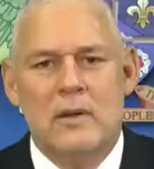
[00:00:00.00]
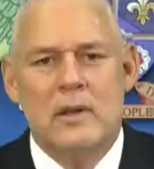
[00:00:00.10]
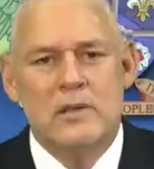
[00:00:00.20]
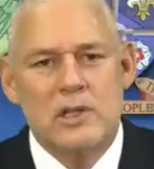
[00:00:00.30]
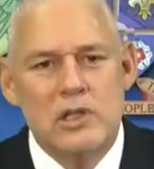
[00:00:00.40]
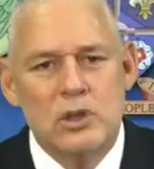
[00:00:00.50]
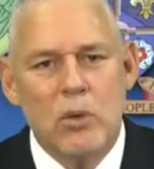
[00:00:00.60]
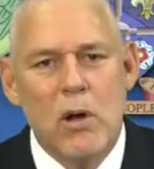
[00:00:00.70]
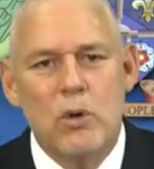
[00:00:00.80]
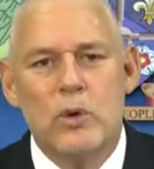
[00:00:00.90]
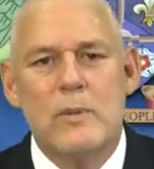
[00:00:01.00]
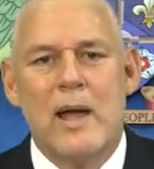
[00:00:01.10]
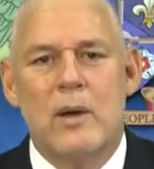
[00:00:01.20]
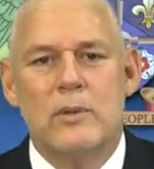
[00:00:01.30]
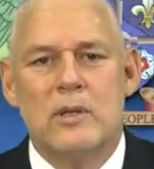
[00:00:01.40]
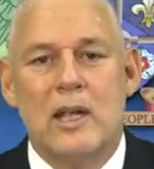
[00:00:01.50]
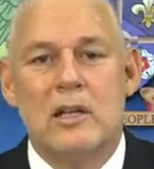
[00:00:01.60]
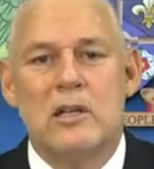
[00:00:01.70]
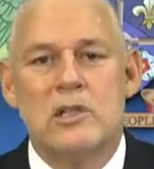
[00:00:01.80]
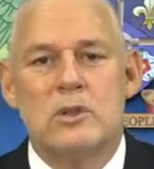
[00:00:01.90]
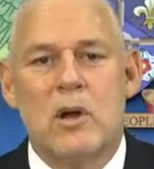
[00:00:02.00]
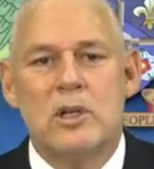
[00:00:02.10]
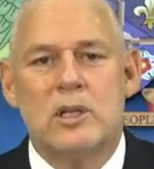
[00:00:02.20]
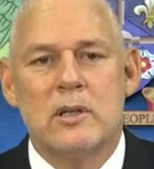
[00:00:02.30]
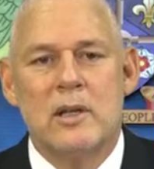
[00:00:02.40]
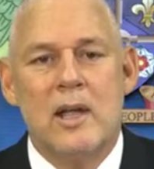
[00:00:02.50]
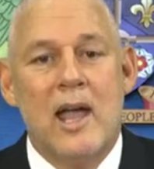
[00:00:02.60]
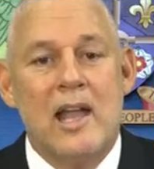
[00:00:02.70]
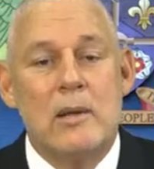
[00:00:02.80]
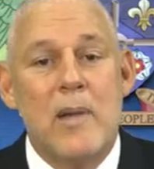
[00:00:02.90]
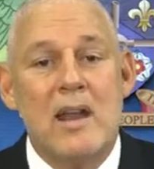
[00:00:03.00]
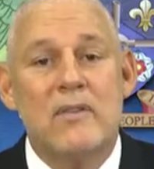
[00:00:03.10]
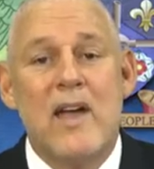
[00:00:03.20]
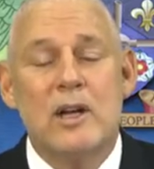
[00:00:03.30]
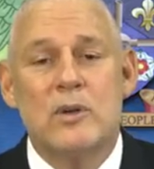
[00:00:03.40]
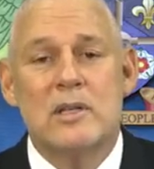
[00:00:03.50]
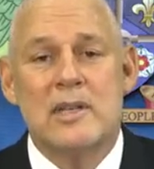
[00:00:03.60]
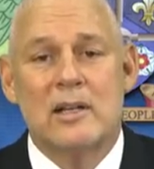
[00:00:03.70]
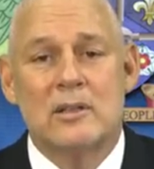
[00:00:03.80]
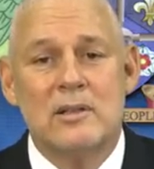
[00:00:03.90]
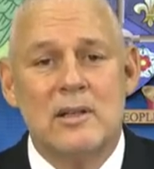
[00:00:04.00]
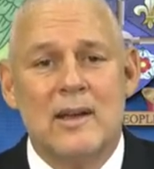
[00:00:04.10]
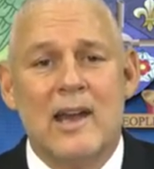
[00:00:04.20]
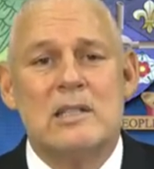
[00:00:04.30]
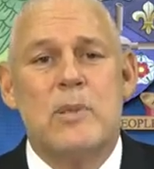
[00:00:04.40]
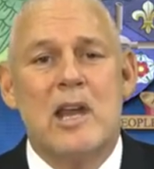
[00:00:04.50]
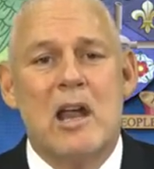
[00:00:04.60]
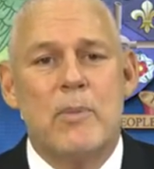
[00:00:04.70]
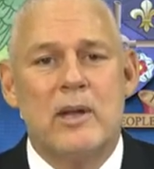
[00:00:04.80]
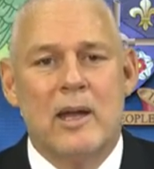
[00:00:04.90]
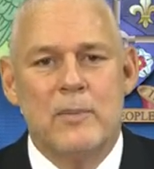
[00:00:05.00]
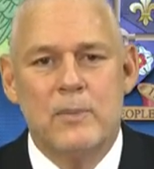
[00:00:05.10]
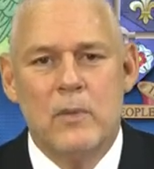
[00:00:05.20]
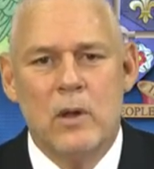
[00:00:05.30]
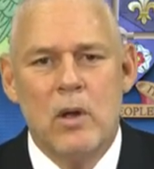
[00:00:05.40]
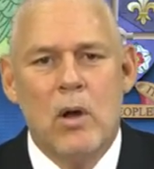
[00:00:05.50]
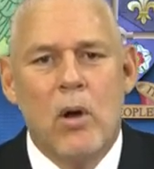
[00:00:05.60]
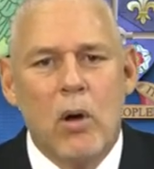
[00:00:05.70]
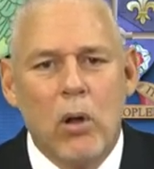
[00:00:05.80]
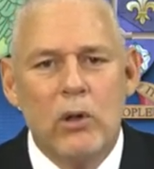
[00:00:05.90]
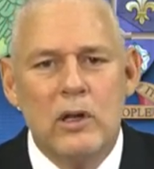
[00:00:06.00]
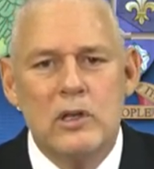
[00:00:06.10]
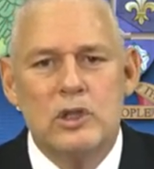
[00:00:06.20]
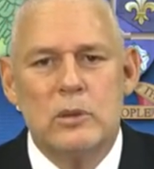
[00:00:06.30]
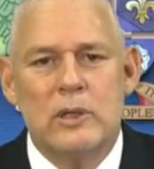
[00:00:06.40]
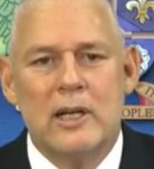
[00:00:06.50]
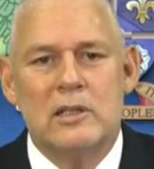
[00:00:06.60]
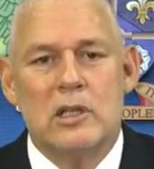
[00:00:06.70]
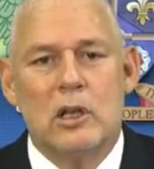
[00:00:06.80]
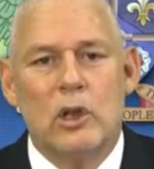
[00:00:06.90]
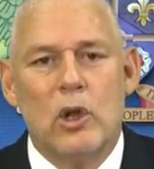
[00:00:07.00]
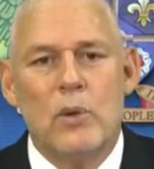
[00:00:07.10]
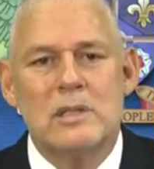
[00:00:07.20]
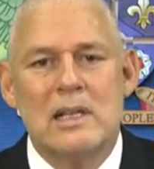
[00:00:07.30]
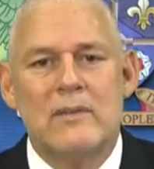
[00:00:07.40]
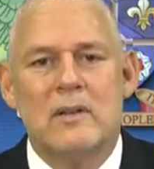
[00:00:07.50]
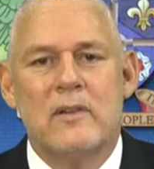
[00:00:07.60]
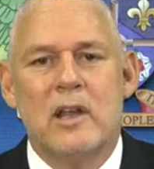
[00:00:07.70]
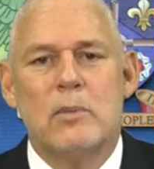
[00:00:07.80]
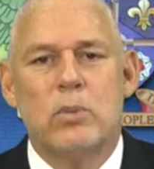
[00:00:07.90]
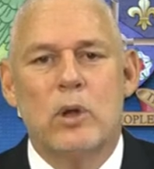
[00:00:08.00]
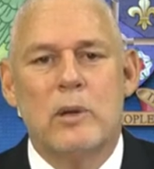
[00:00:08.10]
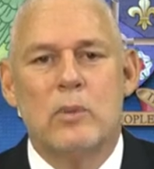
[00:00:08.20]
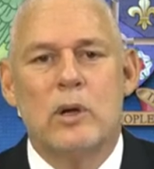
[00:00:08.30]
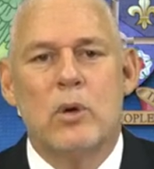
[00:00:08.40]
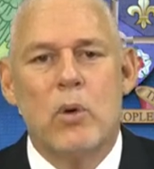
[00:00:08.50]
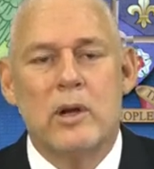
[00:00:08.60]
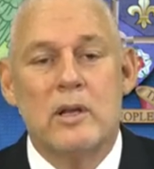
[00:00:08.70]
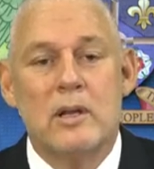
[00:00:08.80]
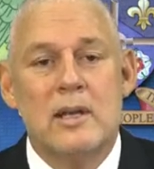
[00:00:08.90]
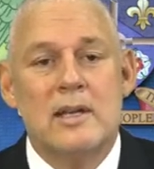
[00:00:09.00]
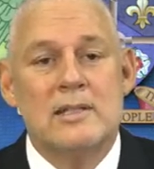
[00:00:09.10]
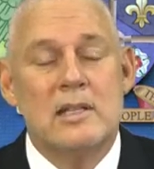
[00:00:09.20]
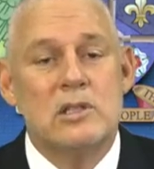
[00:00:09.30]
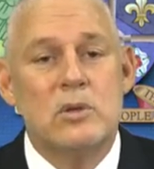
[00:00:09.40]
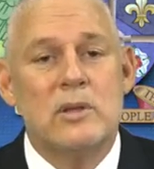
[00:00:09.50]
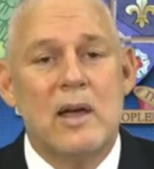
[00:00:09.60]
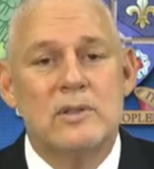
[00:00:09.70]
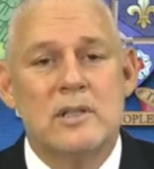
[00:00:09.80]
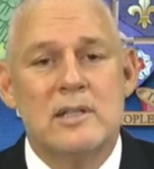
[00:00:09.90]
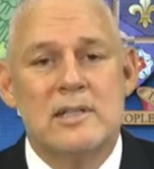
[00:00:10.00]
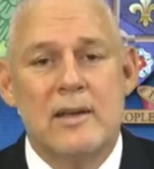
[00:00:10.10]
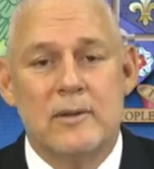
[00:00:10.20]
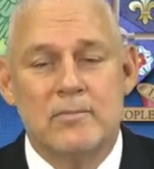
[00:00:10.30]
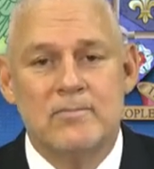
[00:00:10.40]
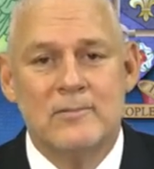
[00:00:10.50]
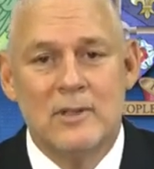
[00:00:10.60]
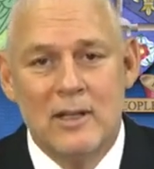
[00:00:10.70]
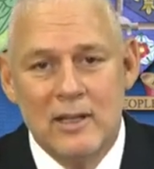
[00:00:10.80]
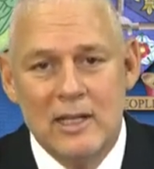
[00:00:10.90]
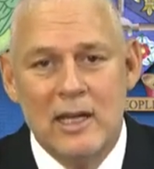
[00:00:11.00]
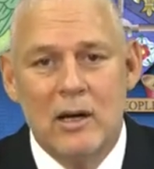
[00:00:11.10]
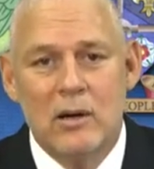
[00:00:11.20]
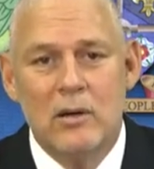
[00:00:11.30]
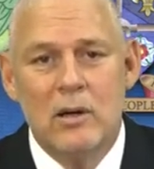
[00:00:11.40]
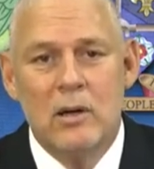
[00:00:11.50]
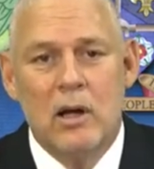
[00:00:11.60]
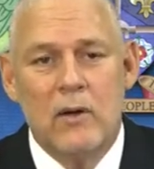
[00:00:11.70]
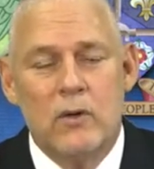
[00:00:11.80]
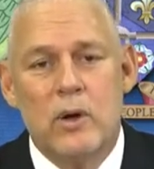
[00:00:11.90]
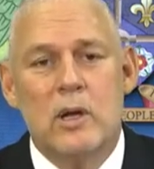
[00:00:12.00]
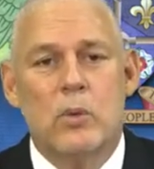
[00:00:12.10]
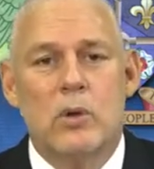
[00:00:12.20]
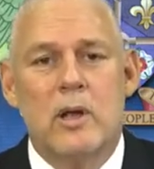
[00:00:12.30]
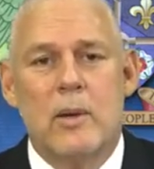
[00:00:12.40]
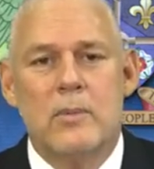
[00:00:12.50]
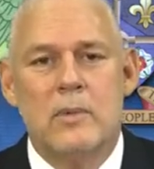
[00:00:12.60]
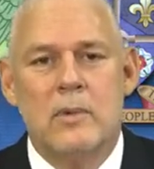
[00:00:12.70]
There's a strong rebound in construction, and the manufacturing sector is picking up again, all contributing to the lowest level of unemployment recorded since 2007, the year of Cricket World Cup.